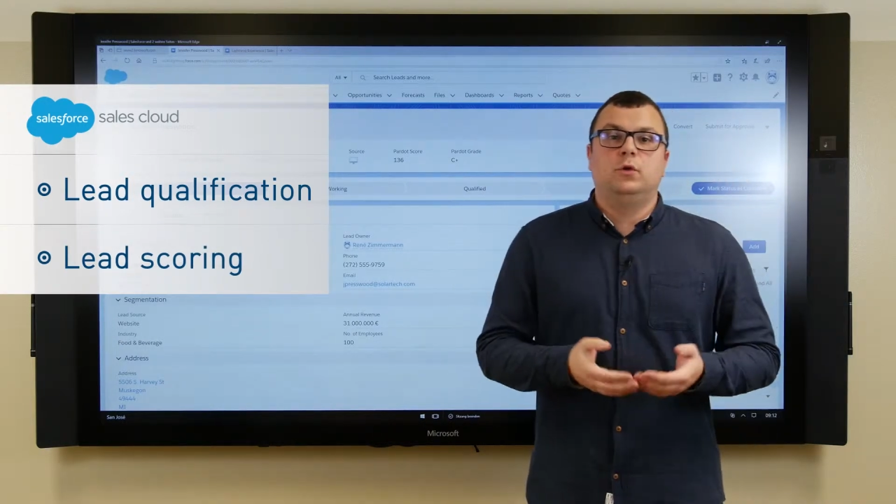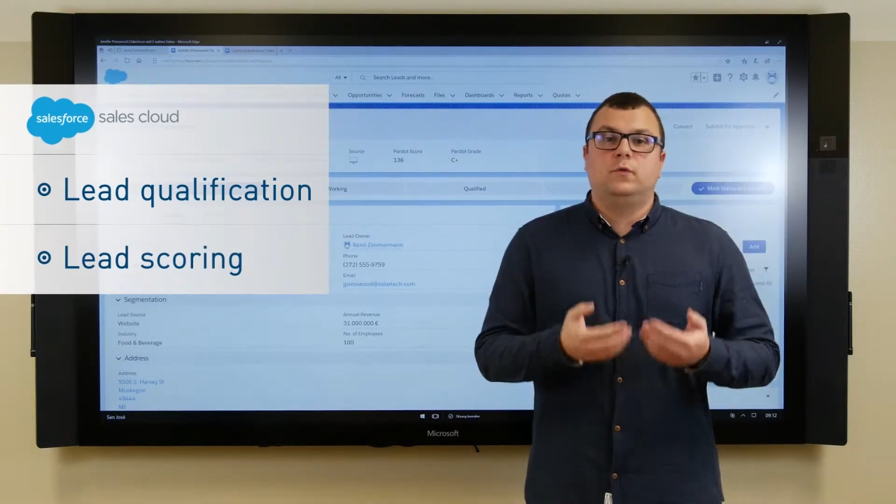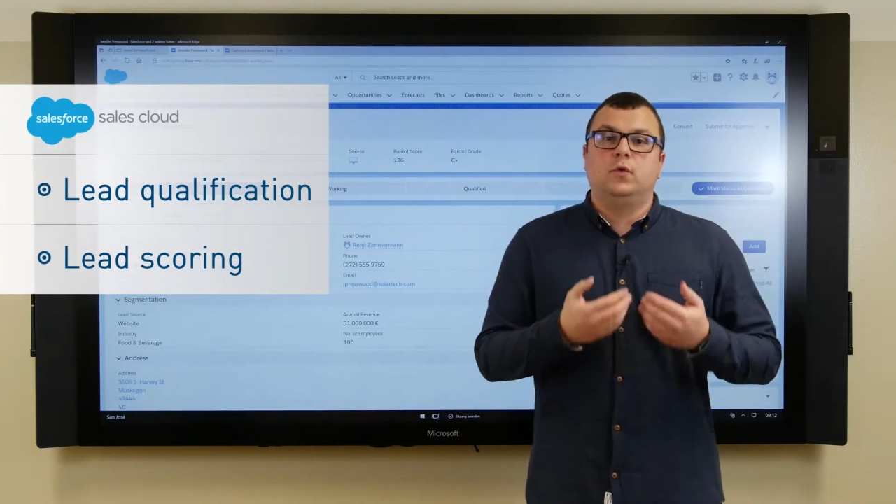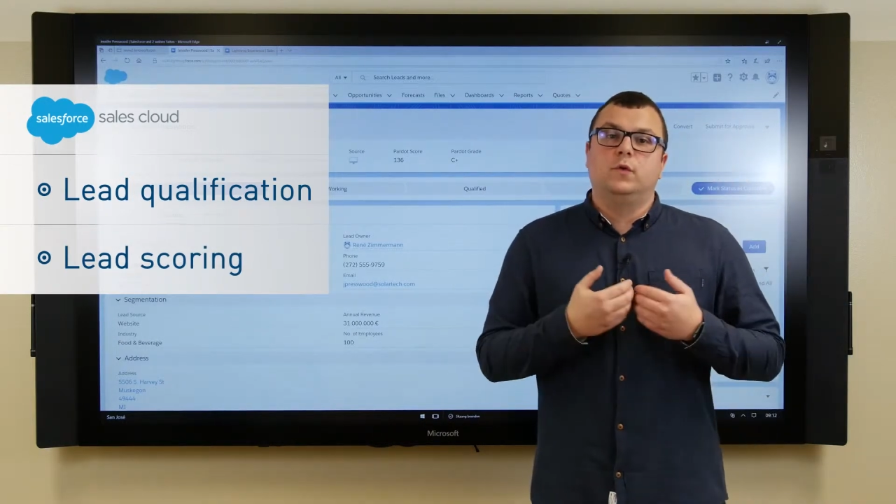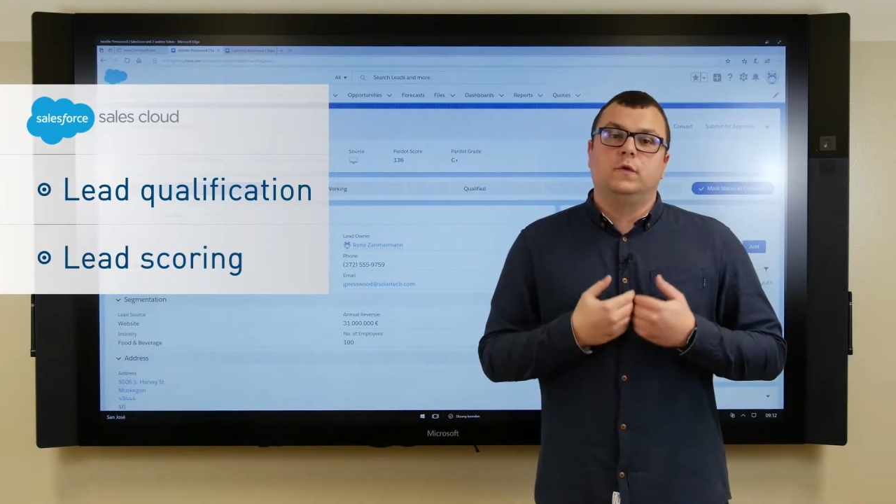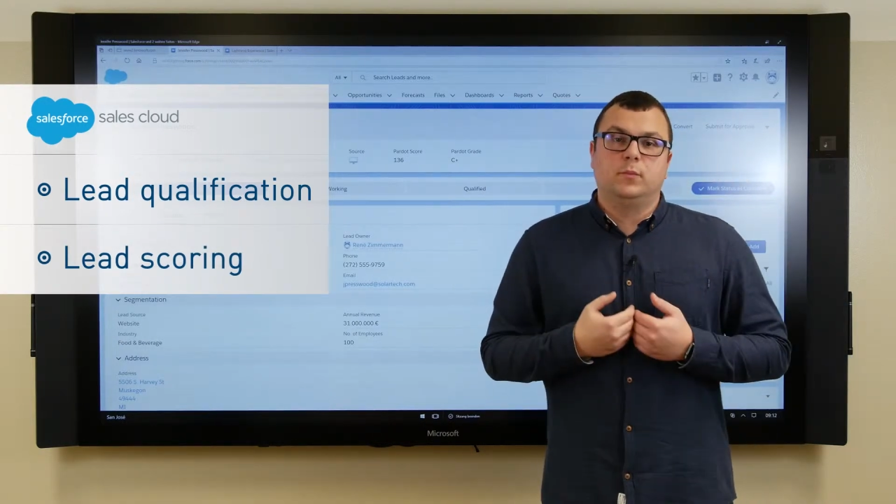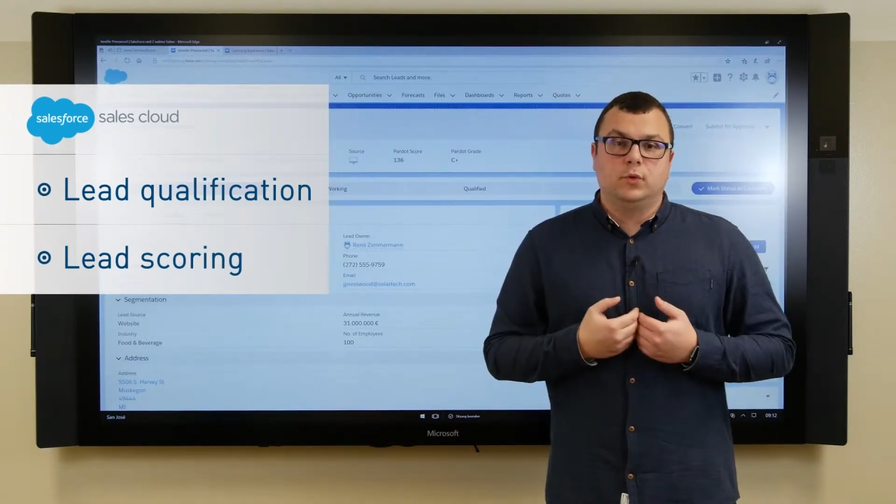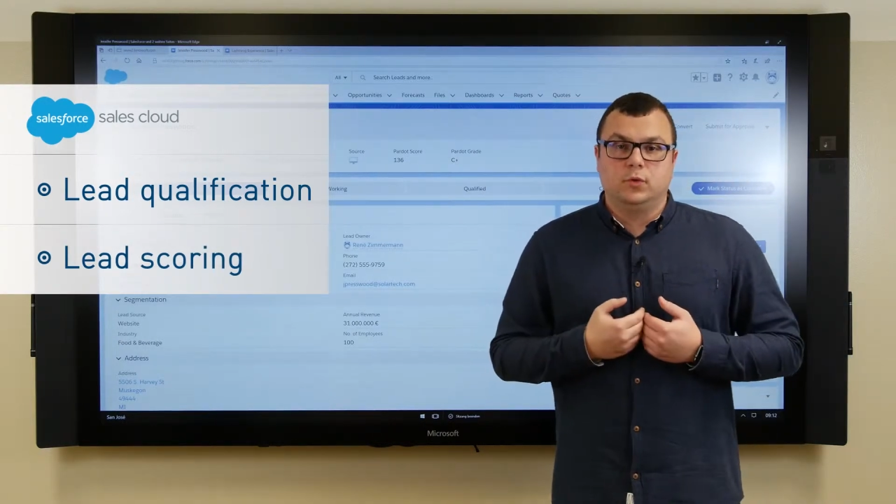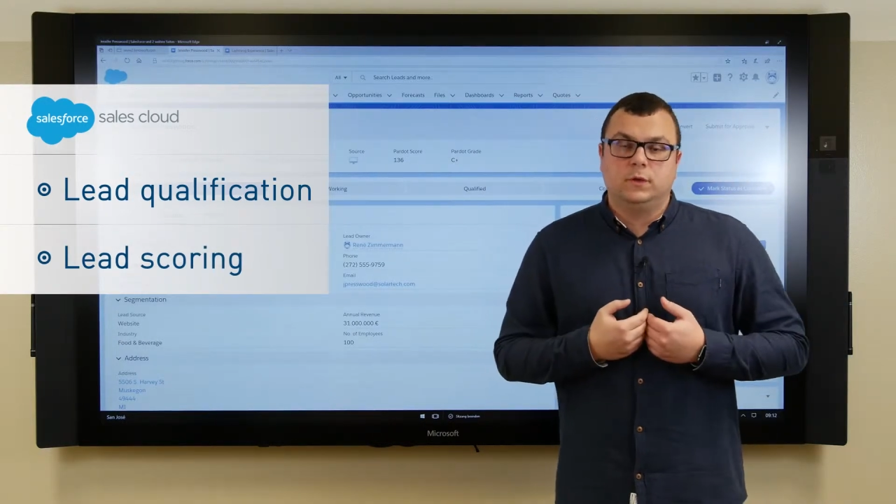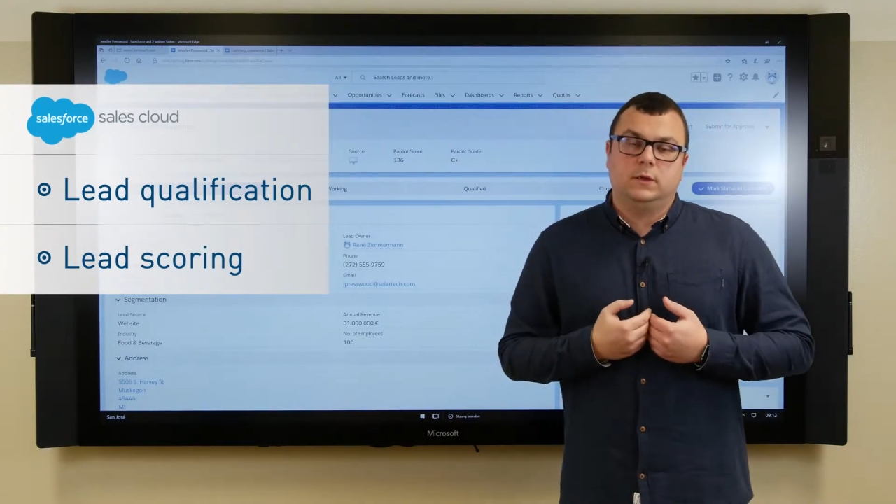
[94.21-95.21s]
is interested
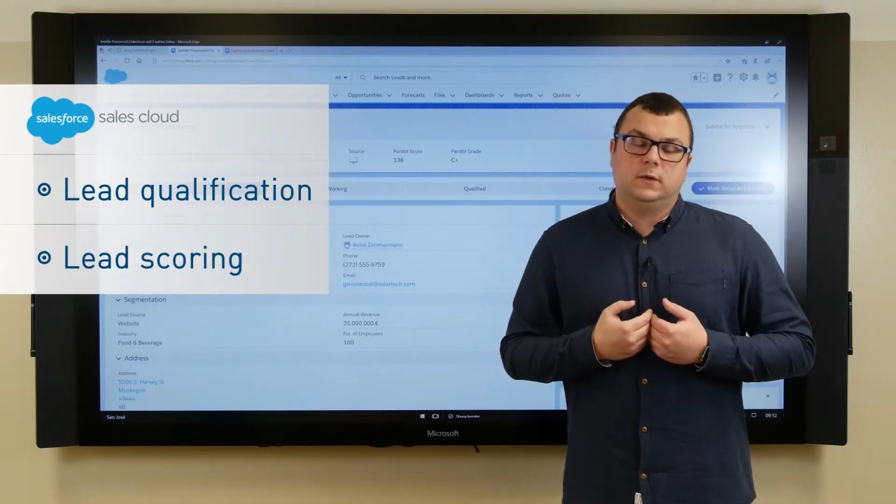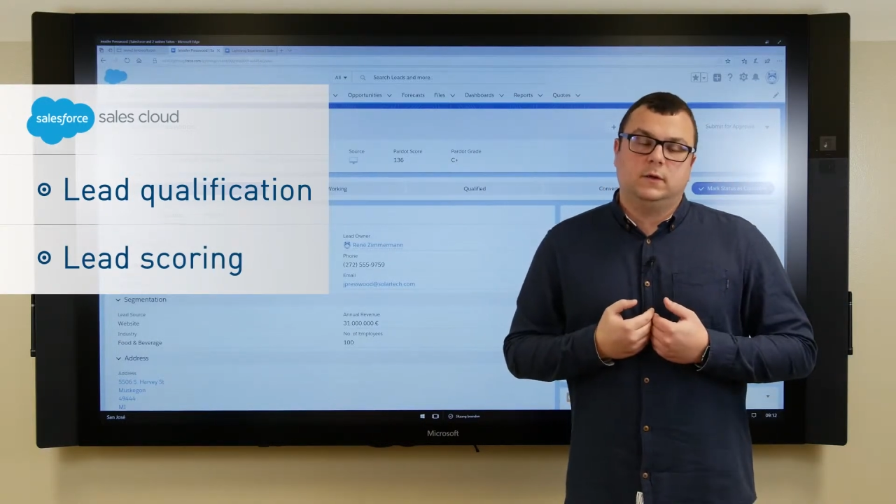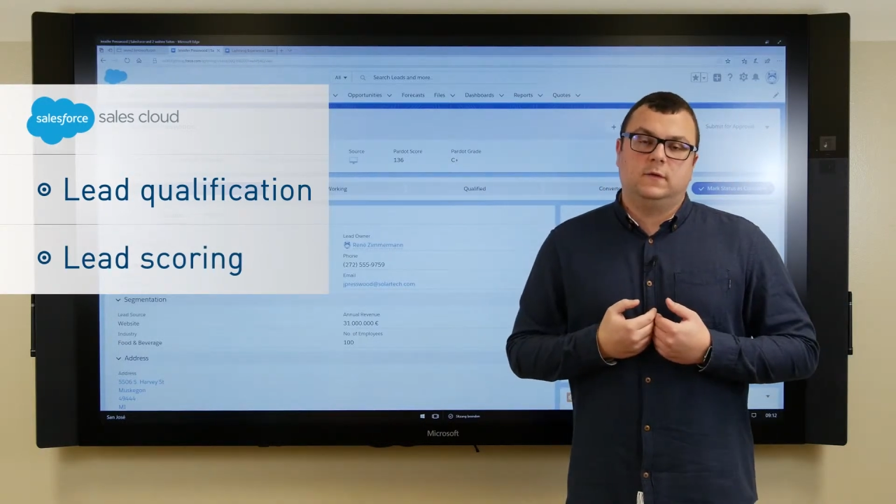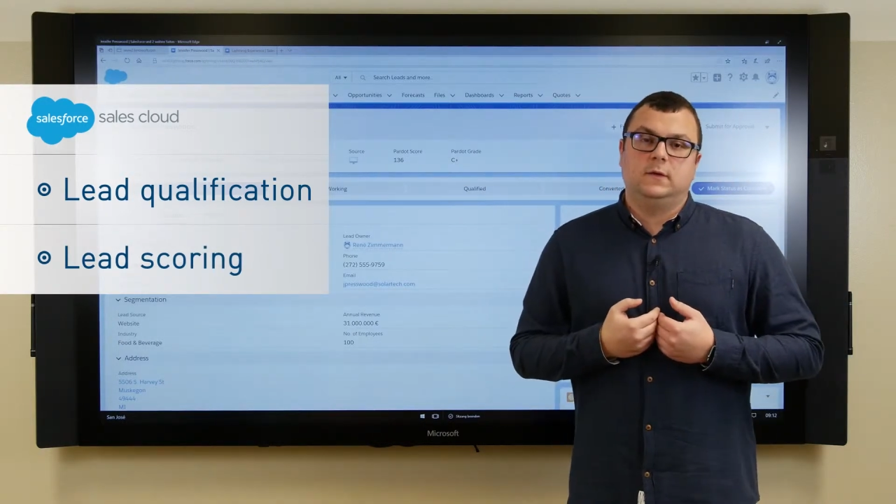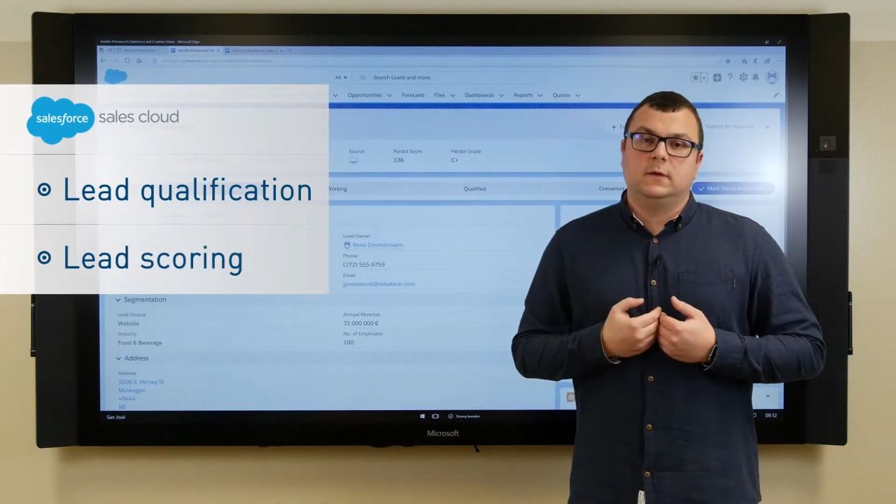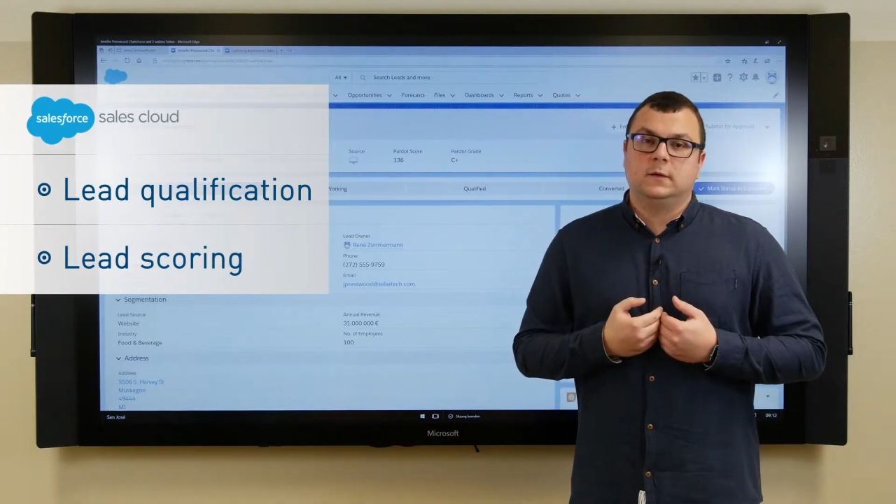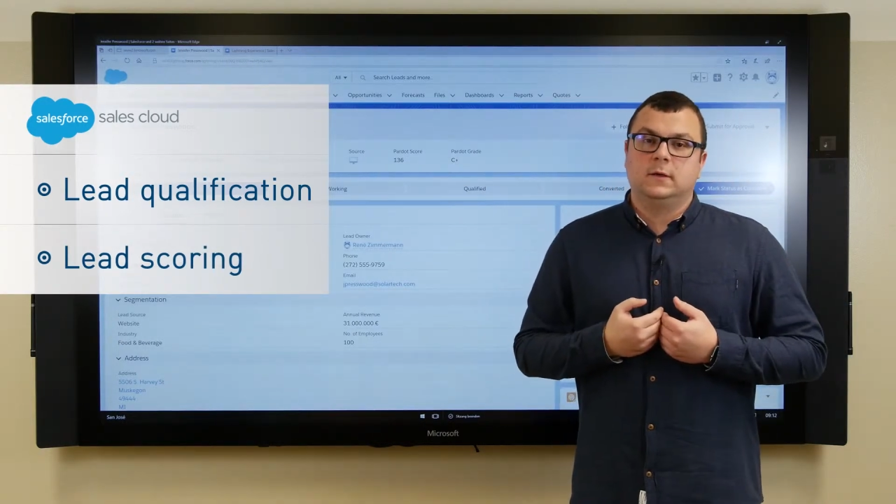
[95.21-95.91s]
in our products.